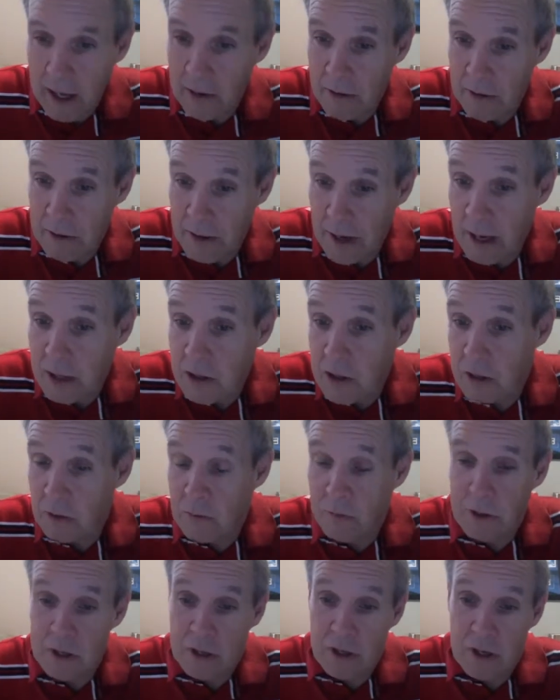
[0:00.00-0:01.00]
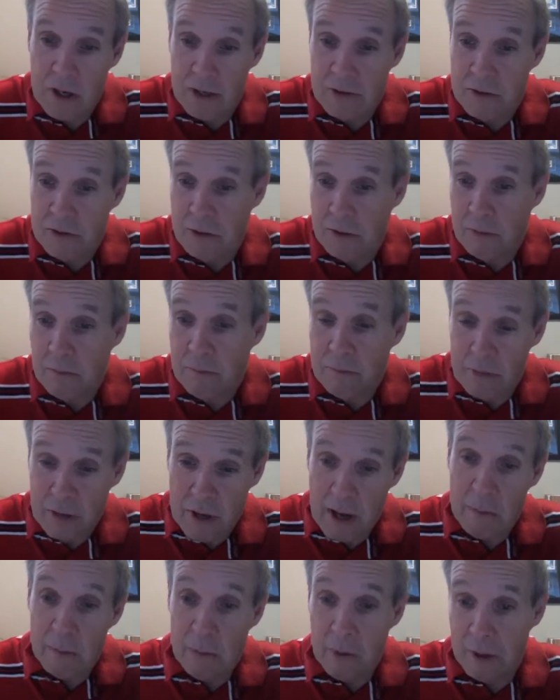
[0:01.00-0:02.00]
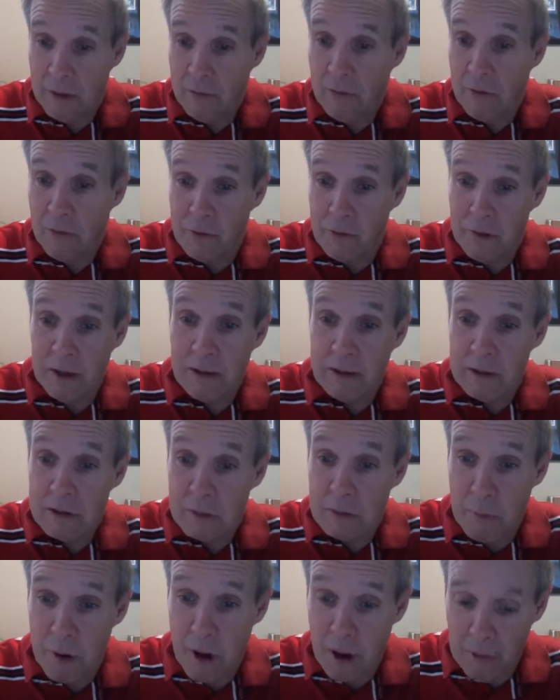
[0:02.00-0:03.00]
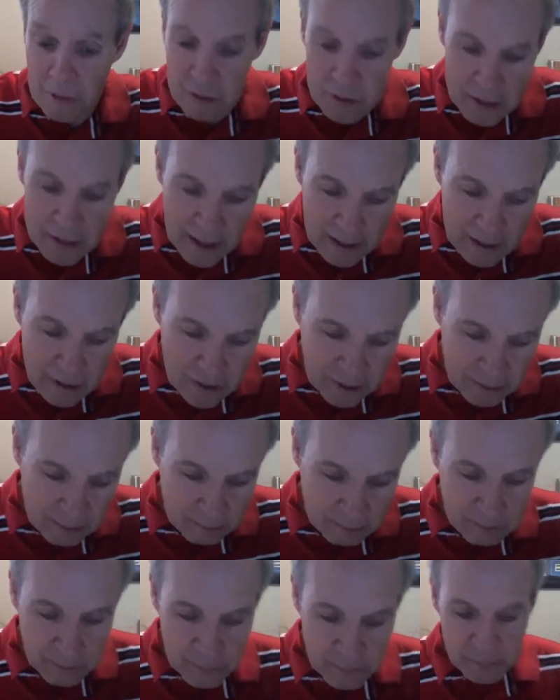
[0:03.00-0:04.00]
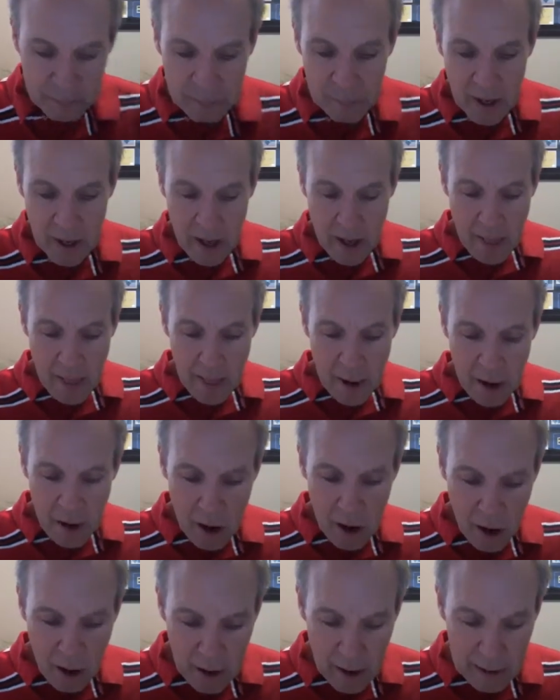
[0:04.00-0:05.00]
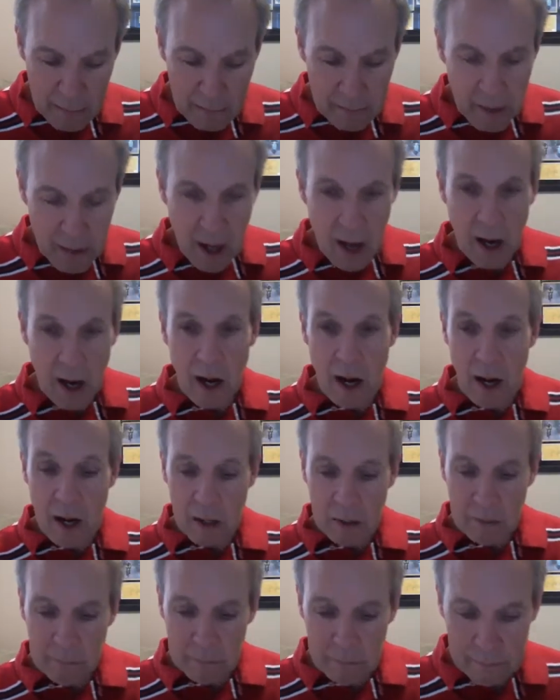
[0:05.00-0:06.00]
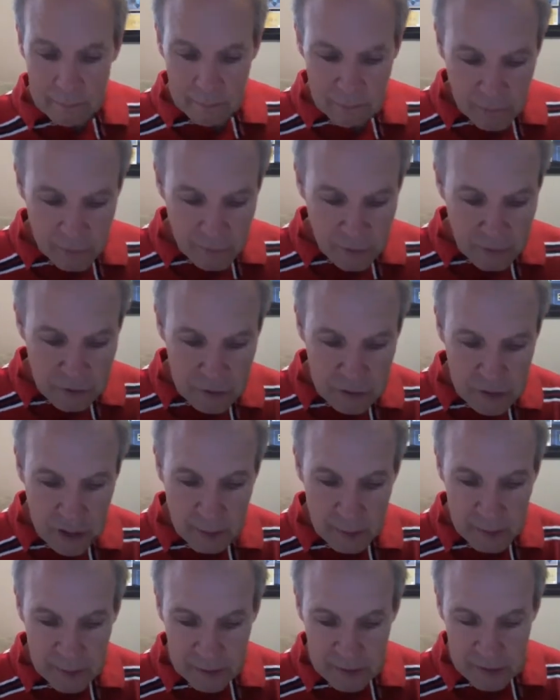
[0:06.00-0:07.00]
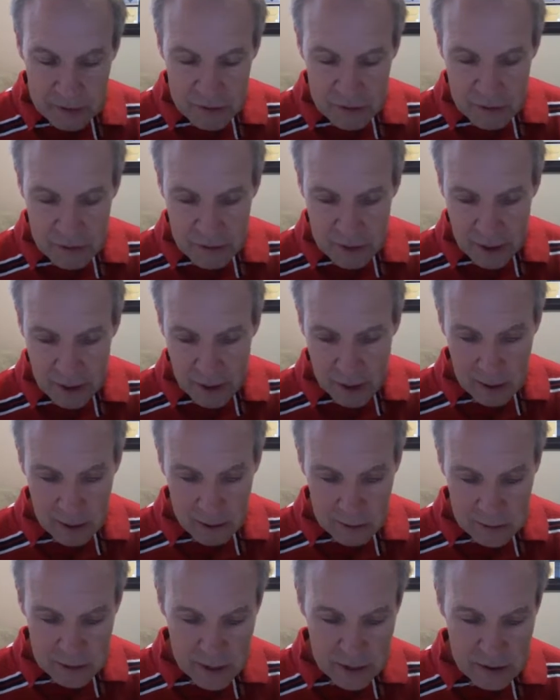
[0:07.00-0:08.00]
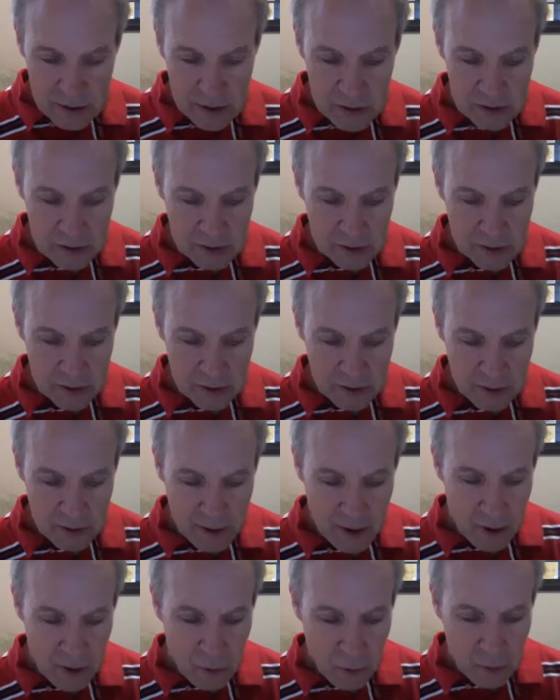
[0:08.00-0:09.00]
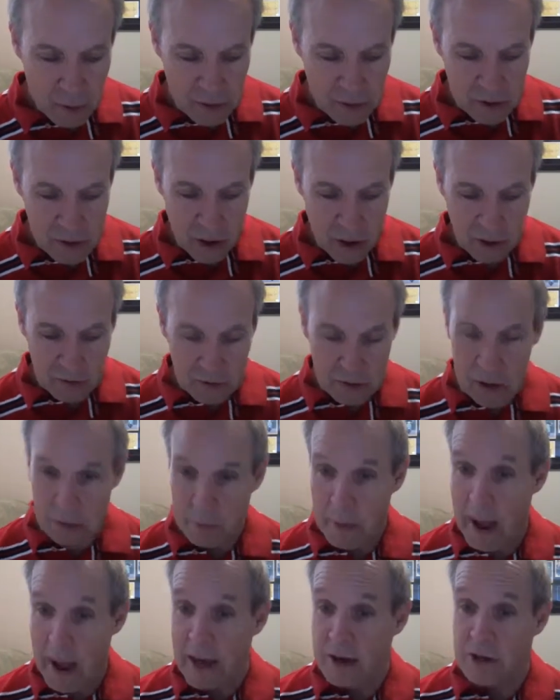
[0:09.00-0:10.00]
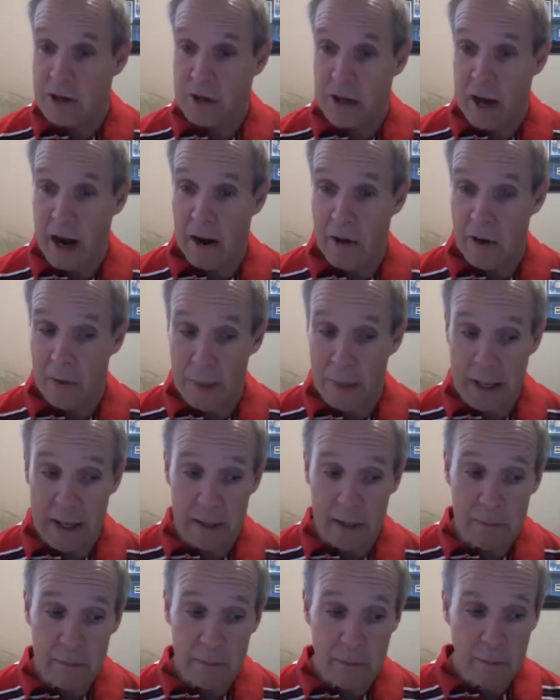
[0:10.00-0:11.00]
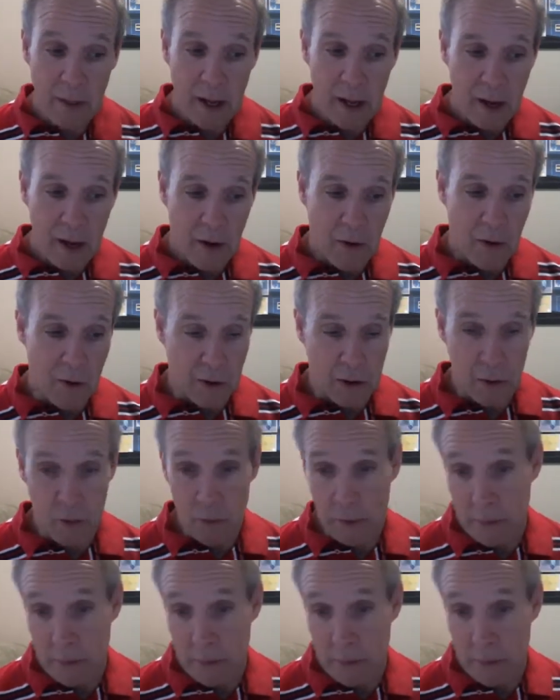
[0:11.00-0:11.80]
introduction, which does the same thing for that smaller section. All right. First up in this section is what's called the Spanish Caribbean or